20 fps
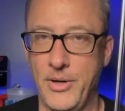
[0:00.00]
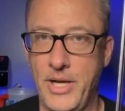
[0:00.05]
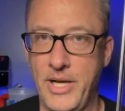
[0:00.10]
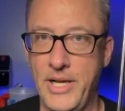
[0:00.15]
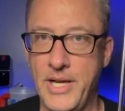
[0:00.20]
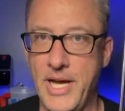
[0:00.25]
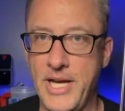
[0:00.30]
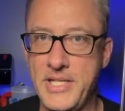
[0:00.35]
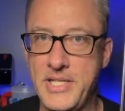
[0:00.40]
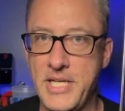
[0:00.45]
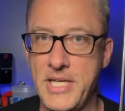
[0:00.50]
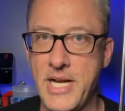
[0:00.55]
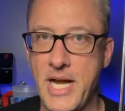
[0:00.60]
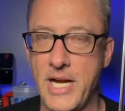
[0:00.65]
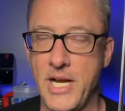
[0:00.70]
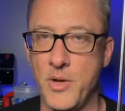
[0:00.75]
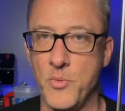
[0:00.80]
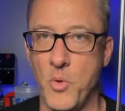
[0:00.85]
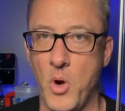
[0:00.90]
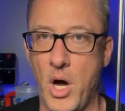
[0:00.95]
in
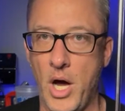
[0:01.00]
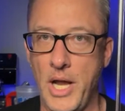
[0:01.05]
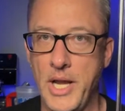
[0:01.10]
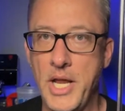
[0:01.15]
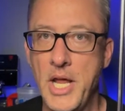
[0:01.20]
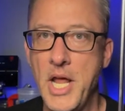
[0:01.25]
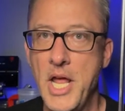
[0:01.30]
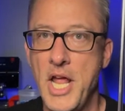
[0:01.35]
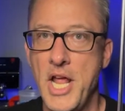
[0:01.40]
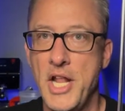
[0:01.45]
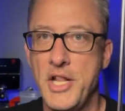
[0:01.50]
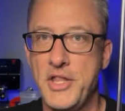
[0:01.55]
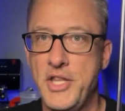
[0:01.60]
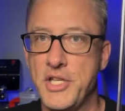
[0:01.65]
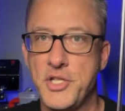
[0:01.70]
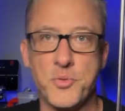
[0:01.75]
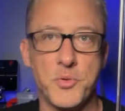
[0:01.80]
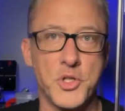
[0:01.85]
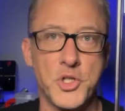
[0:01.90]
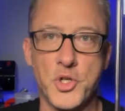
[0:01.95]
1991,
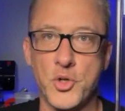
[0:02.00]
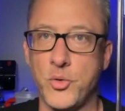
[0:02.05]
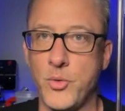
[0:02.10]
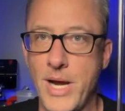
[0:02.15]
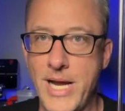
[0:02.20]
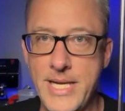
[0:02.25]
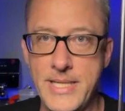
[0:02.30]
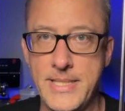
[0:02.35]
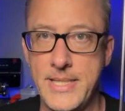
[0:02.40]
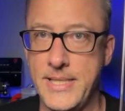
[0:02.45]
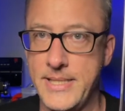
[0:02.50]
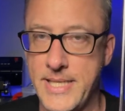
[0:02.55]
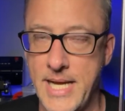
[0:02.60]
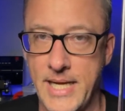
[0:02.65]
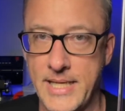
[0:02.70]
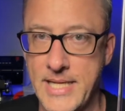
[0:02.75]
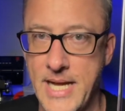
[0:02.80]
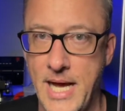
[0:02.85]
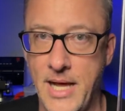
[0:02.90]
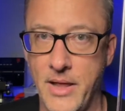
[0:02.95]
this was crazy
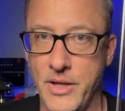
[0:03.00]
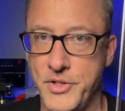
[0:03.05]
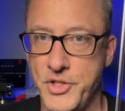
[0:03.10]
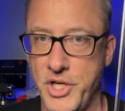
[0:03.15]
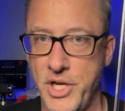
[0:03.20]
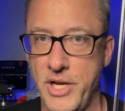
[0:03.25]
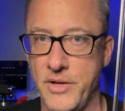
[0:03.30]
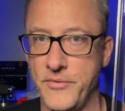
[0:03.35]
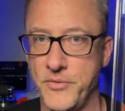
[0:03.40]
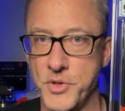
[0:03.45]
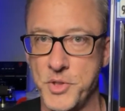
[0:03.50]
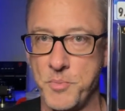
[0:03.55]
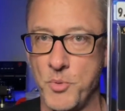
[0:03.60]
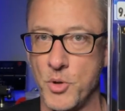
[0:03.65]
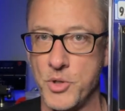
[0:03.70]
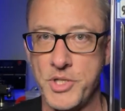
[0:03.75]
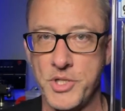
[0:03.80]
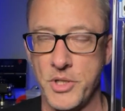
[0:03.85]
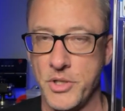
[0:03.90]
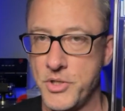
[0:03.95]
technology, and for
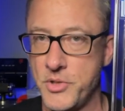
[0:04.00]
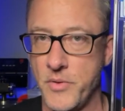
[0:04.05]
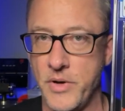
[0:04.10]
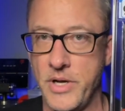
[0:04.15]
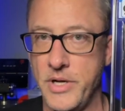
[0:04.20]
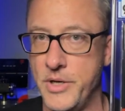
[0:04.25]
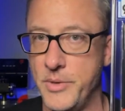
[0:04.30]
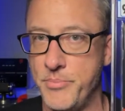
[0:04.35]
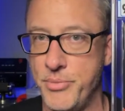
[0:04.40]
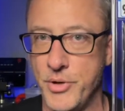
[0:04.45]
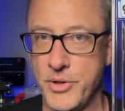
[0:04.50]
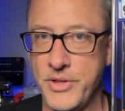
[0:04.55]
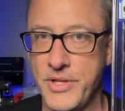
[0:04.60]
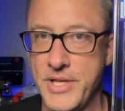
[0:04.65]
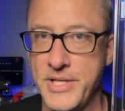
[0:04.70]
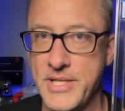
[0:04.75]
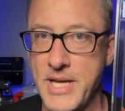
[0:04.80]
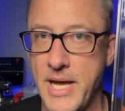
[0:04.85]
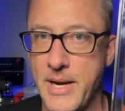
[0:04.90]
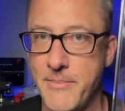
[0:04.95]
Sports Illustrated to put
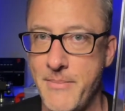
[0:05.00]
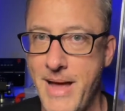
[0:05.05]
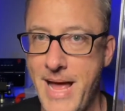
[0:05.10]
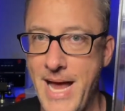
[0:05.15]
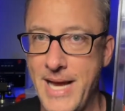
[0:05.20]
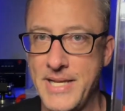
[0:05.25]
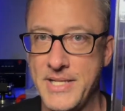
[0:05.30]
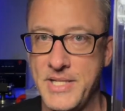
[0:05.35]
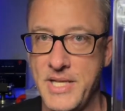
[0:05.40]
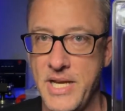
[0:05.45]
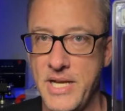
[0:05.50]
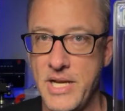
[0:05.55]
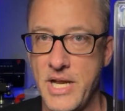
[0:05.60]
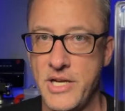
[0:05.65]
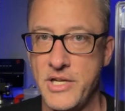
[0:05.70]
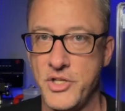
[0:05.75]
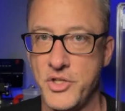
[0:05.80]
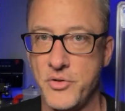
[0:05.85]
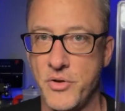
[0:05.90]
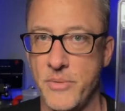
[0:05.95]
this on a magazine and
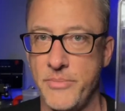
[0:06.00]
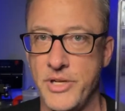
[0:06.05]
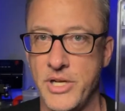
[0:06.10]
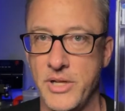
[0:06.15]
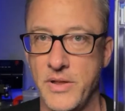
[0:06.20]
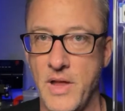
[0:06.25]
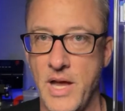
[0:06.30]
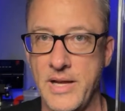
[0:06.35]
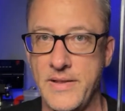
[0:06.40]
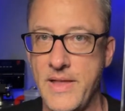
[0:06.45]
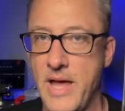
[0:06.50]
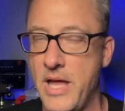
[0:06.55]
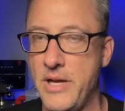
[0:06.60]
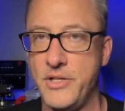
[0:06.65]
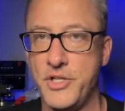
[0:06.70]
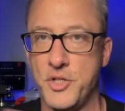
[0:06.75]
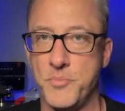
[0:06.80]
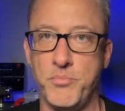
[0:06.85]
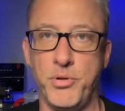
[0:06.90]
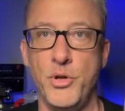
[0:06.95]
distribute it like that
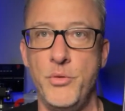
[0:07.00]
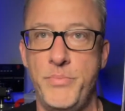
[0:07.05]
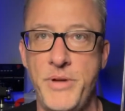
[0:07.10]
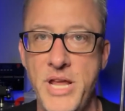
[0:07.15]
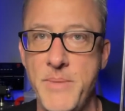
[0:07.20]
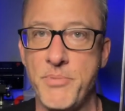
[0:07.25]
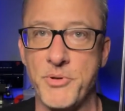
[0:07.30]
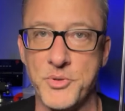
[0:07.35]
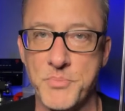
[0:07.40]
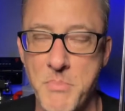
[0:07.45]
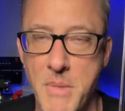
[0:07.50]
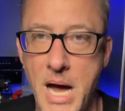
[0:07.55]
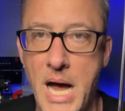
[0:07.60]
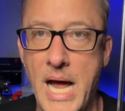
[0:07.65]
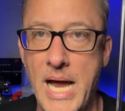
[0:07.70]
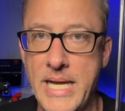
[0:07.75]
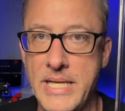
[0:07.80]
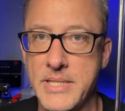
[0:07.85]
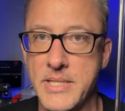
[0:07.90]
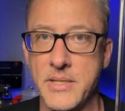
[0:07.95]
just blew people's
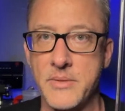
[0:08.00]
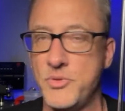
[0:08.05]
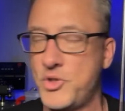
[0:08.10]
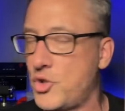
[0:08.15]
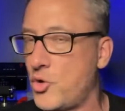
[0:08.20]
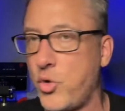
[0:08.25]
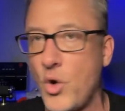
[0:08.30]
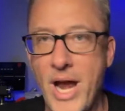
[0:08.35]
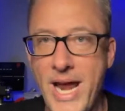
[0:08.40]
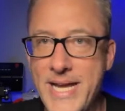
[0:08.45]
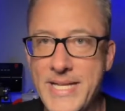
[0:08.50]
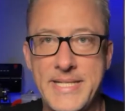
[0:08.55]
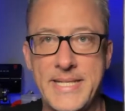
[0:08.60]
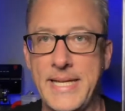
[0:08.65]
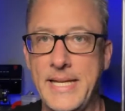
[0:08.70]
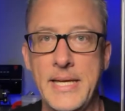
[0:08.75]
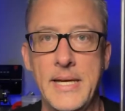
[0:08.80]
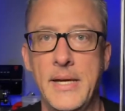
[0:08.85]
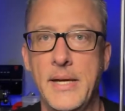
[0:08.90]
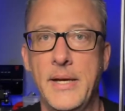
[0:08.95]
minds. It was
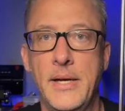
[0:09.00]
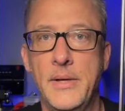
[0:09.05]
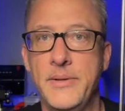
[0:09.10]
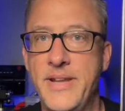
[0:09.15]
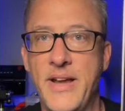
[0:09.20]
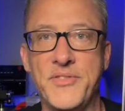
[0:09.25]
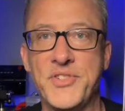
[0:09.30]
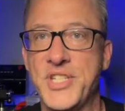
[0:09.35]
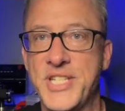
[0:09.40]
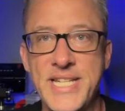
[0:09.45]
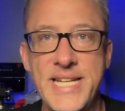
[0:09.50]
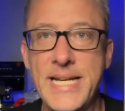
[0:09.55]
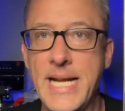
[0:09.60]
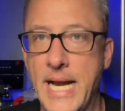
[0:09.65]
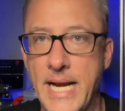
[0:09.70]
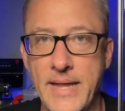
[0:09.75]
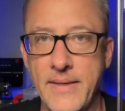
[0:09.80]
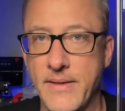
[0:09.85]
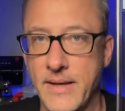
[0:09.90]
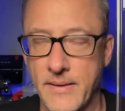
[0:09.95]
crazy. Never seen
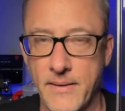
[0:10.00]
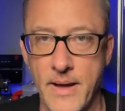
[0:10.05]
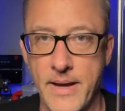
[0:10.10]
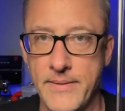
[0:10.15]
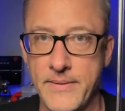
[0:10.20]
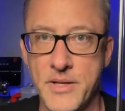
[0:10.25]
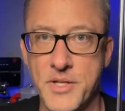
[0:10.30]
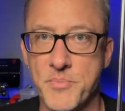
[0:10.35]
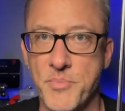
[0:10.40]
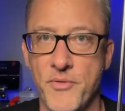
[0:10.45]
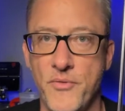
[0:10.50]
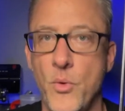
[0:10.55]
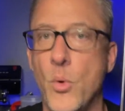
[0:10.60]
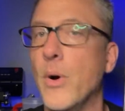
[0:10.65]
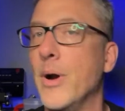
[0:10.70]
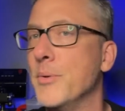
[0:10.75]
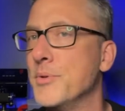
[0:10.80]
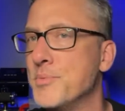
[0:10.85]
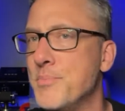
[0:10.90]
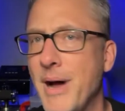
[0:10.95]
anything like this before.
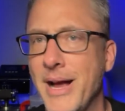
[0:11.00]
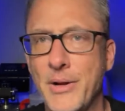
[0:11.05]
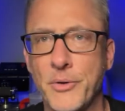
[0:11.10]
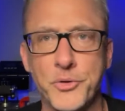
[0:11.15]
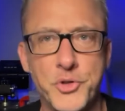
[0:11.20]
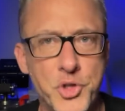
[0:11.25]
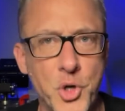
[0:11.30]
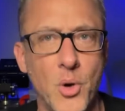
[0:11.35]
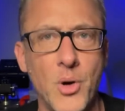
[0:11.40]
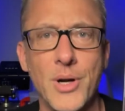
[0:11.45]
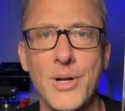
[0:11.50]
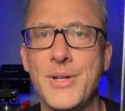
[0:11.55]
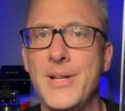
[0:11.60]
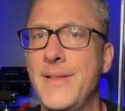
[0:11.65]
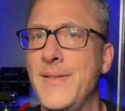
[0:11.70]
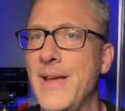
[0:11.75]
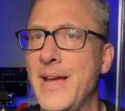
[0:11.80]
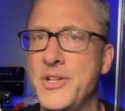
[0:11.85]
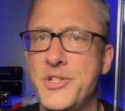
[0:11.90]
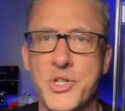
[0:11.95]
And it was Michael Jordan,
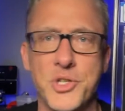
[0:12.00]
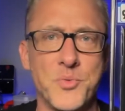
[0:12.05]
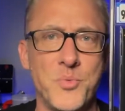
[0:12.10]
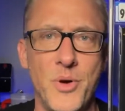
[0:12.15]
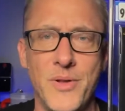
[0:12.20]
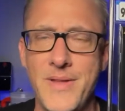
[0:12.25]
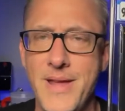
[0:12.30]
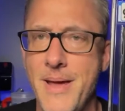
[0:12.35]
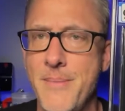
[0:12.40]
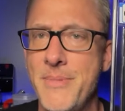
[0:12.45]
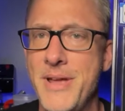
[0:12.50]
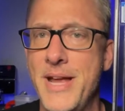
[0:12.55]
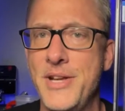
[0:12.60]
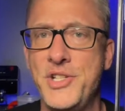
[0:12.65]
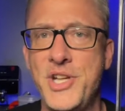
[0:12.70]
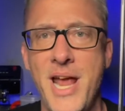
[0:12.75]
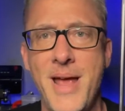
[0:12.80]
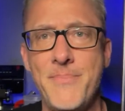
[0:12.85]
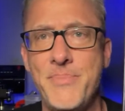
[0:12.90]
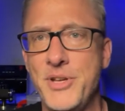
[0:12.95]
and they had just won the NBA
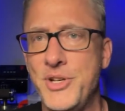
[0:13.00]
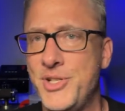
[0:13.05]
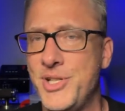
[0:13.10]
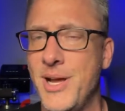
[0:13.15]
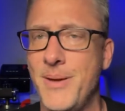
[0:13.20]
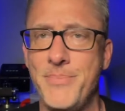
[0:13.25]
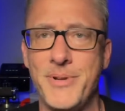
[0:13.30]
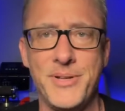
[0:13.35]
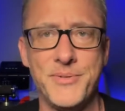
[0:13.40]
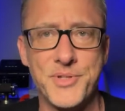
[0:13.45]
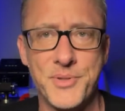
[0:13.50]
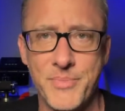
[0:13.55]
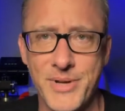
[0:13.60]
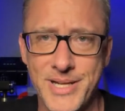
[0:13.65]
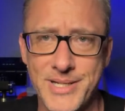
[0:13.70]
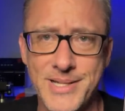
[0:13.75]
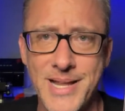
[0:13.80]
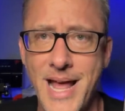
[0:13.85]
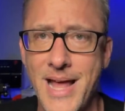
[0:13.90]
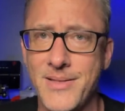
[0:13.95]
championship, and he was the
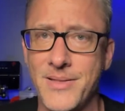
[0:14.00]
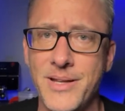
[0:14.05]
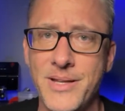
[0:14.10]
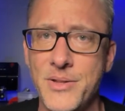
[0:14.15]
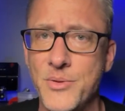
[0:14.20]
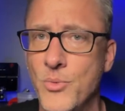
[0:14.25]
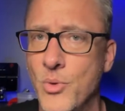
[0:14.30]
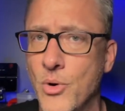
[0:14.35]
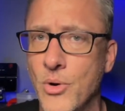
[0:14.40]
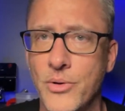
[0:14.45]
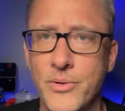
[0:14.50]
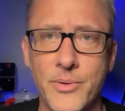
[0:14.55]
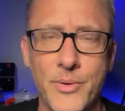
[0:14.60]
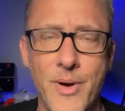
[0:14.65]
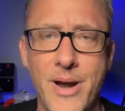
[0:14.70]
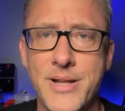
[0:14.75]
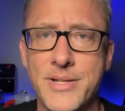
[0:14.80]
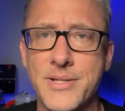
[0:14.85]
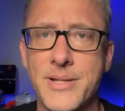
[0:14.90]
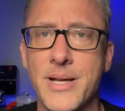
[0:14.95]
biggest athlete in the world, the
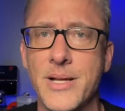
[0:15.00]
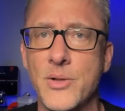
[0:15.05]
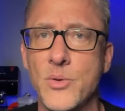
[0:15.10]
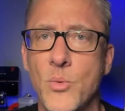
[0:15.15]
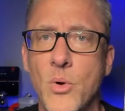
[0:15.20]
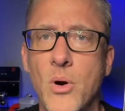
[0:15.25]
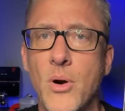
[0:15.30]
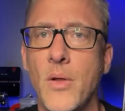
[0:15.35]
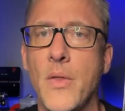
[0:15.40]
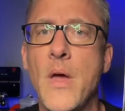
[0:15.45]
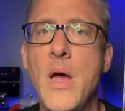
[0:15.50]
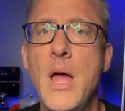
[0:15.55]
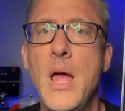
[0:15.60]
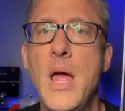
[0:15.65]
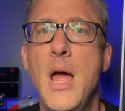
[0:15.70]
greatest thing in the world.